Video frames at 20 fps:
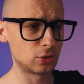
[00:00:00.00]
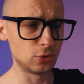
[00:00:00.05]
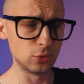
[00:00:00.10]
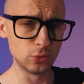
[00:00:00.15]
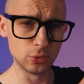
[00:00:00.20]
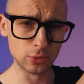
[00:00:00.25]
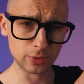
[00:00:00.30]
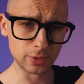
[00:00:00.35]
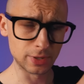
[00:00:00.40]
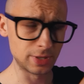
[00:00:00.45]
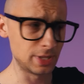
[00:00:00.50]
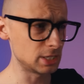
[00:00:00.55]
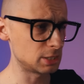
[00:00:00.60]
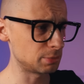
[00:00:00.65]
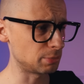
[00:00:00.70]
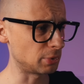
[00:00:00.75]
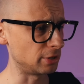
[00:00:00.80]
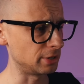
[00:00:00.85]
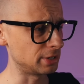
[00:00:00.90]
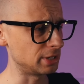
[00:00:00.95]
to this
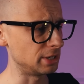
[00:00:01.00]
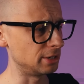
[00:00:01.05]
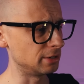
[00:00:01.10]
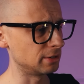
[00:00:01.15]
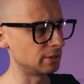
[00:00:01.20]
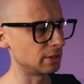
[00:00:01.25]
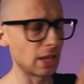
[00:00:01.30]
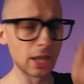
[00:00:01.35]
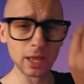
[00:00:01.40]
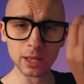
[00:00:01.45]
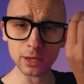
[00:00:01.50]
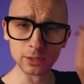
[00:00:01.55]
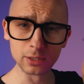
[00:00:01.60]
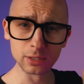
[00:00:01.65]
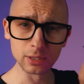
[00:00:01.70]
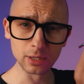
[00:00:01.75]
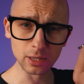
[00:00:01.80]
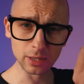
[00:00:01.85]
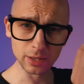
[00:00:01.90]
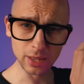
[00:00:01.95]
part here, and
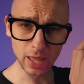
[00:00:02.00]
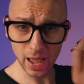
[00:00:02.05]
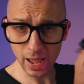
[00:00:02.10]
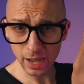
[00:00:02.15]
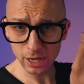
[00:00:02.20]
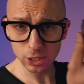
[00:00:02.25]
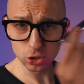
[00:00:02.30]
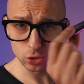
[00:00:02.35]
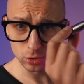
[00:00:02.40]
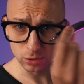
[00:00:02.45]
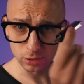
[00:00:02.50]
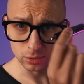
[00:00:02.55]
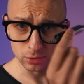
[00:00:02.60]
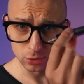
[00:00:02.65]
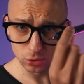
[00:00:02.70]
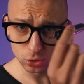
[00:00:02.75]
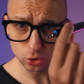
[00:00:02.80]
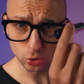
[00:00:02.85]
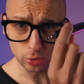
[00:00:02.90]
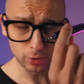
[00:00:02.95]
the actual
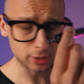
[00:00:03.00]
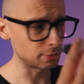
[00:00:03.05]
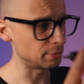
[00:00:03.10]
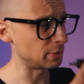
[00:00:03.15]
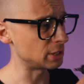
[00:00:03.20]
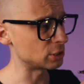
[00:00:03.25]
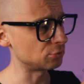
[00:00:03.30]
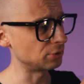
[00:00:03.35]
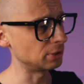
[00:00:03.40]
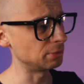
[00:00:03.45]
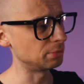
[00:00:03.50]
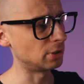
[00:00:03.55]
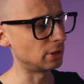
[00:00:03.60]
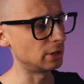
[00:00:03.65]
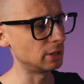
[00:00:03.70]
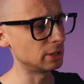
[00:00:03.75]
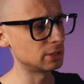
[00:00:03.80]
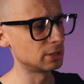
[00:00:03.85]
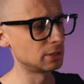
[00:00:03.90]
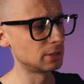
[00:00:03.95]
torque measuring
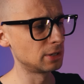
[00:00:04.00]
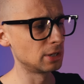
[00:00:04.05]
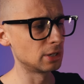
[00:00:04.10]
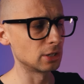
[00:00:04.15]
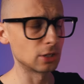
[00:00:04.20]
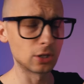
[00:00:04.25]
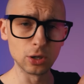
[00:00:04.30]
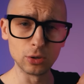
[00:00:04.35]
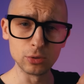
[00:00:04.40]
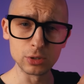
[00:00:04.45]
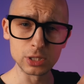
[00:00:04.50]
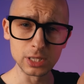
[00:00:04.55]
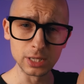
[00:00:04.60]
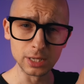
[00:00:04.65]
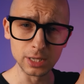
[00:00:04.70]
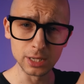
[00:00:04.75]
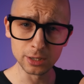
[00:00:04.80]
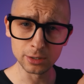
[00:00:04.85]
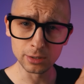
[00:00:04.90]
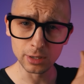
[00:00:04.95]
part goes
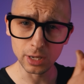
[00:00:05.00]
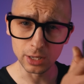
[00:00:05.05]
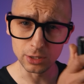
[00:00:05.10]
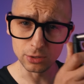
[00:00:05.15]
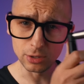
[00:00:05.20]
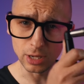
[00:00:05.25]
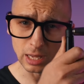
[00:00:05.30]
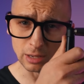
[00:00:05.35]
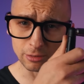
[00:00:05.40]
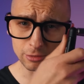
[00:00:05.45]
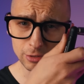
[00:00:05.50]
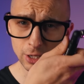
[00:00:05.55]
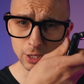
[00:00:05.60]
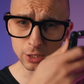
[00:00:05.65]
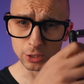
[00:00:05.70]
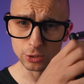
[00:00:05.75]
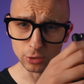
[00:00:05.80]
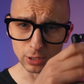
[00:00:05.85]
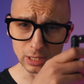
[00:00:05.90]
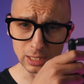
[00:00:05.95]
in here, and you have
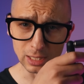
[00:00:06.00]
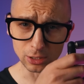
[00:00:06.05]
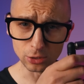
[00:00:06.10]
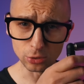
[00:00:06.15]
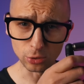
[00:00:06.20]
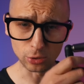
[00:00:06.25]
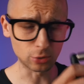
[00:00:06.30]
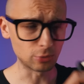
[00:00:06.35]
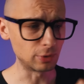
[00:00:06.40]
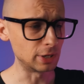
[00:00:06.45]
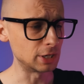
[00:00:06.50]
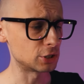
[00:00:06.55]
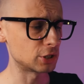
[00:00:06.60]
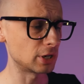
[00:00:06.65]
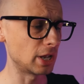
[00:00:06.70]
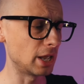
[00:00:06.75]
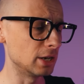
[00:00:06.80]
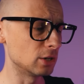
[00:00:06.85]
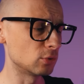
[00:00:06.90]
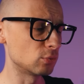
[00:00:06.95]
your little torque wrench.
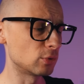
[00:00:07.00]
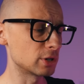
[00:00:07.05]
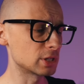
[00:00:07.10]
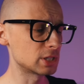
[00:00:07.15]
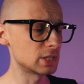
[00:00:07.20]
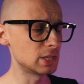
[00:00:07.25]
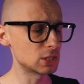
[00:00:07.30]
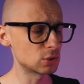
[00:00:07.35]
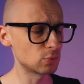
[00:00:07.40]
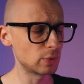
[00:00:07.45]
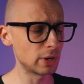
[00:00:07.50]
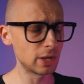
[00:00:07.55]
And it works this